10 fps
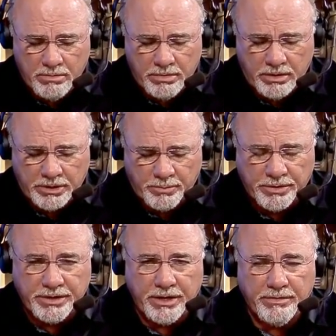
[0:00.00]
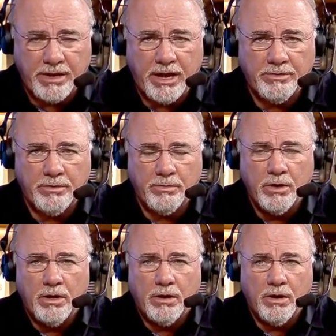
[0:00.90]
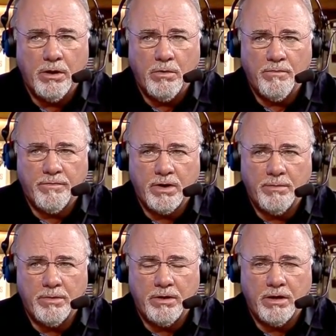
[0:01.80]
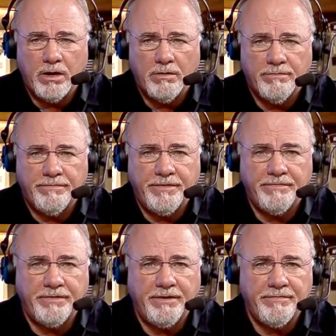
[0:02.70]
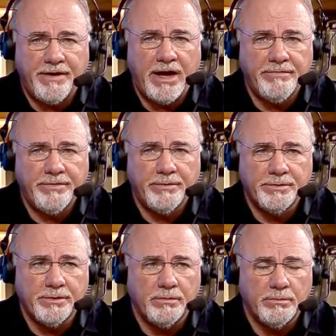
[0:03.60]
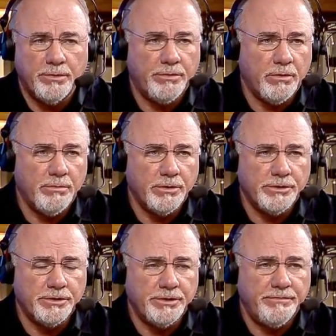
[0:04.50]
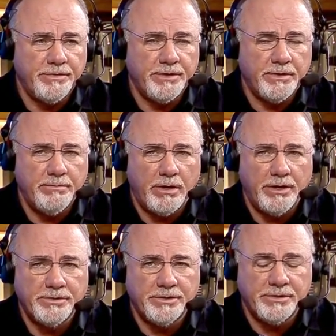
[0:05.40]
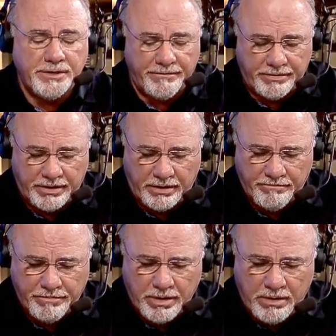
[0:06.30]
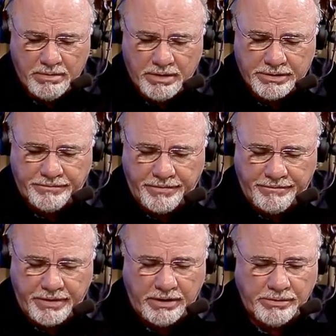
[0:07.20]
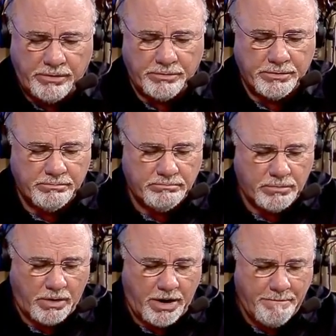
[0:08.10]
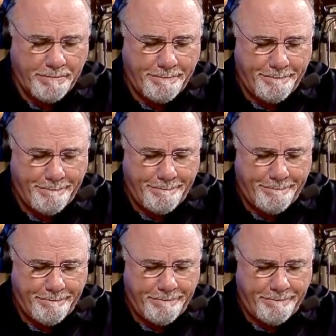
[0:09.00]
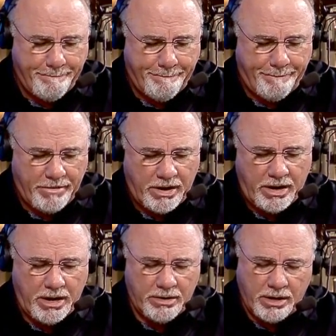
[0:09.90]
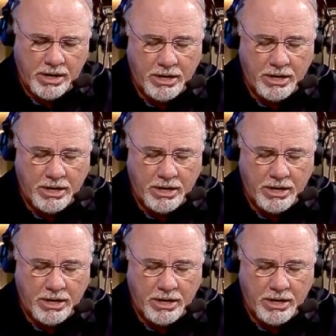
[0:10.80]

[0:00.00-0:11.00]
But let's pretend that you go from 55 years old with your emergency fund in place to 70. That's 15 years, okay? And